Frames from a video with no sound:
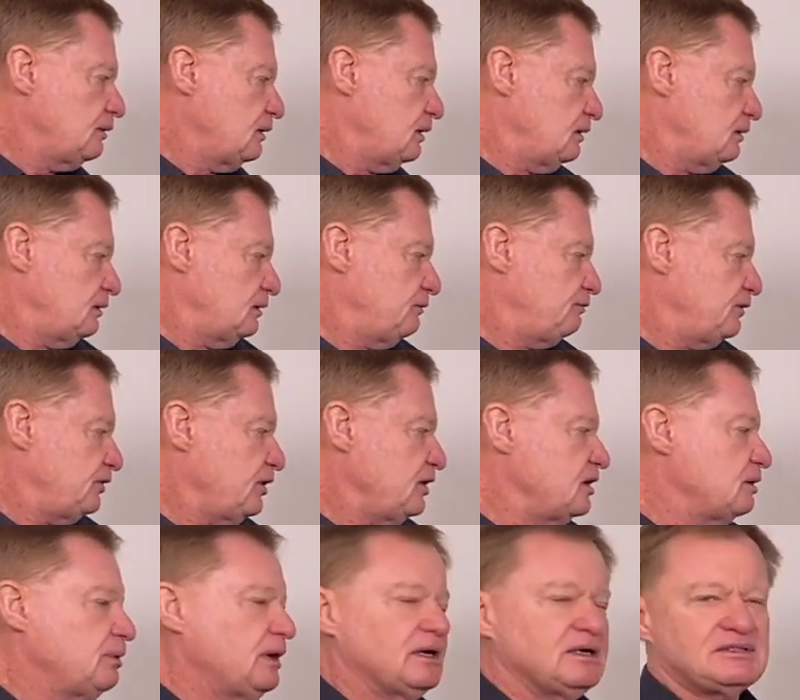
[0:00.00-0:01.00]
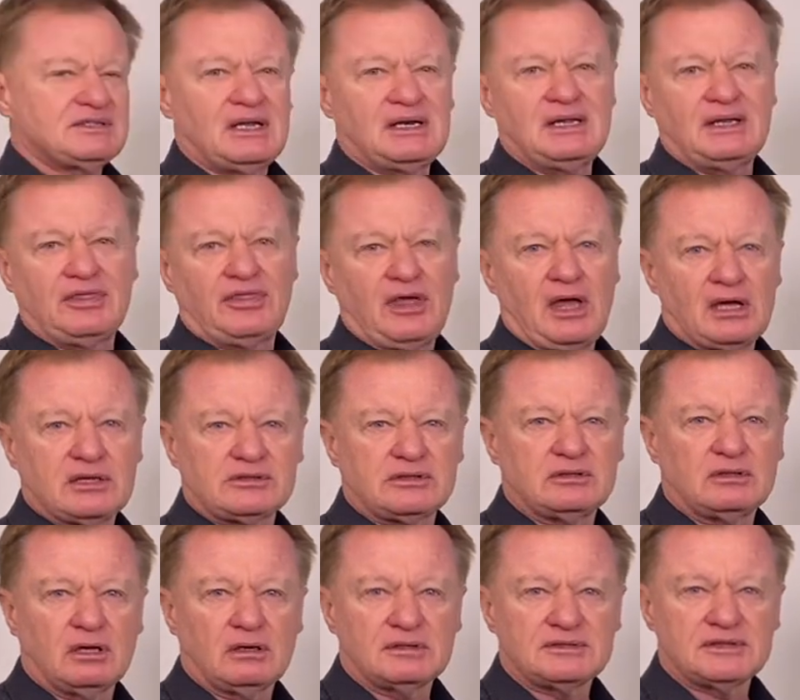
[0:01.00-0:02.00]
If you think about it, it's only
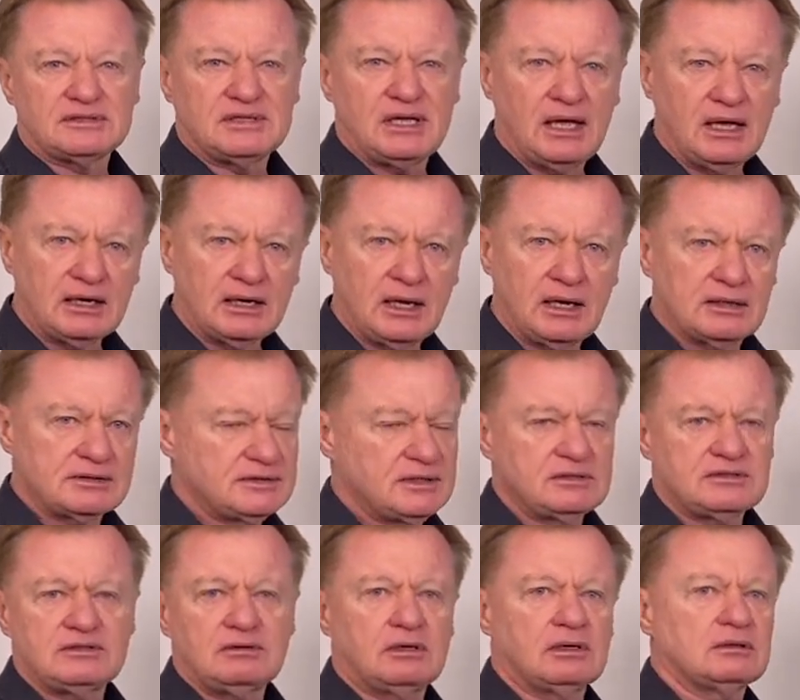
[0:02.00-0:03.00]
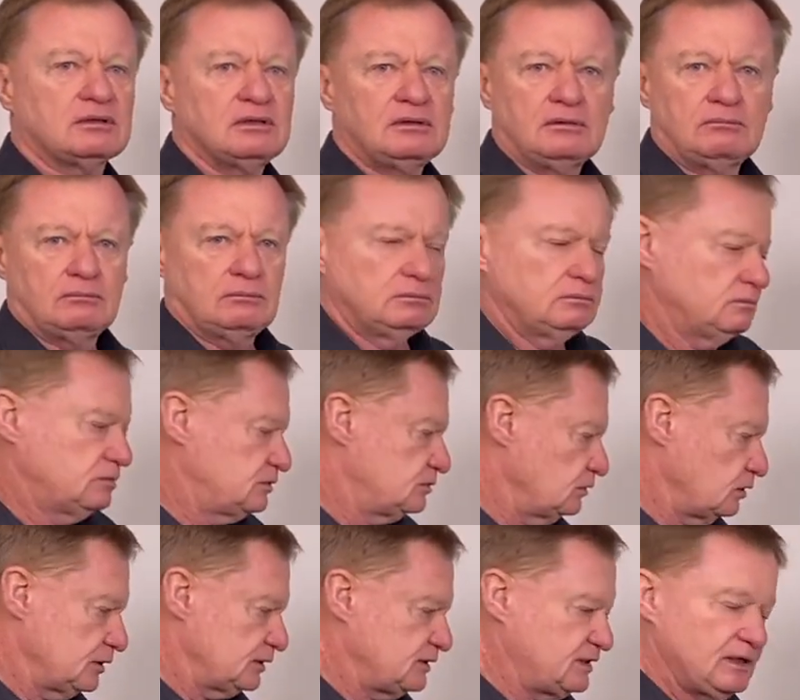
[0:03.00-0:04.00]
$1,000 a townhouse, so it's not
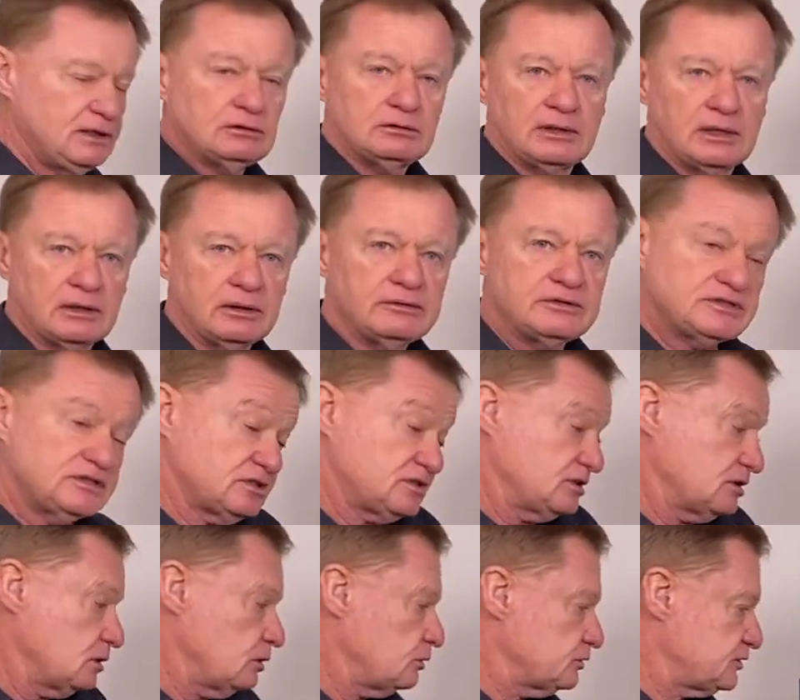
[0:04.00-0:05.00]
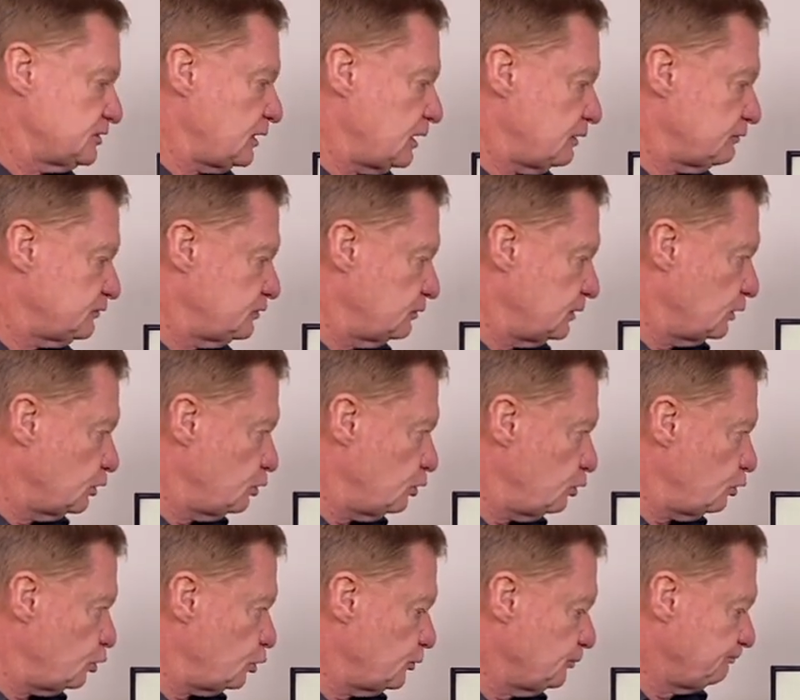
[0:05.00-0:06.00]
a deal killer, it's just a cost you have to
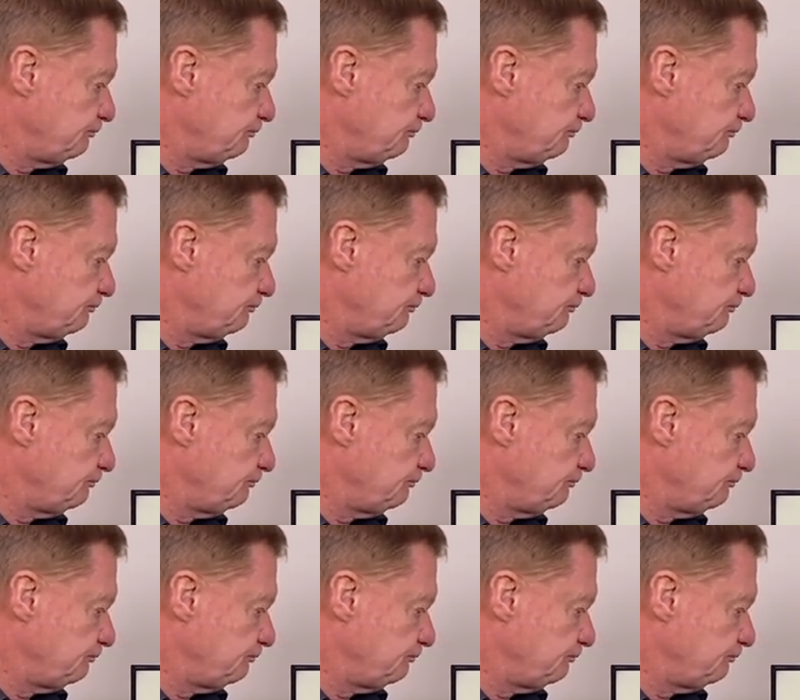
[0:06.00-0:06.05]
incur.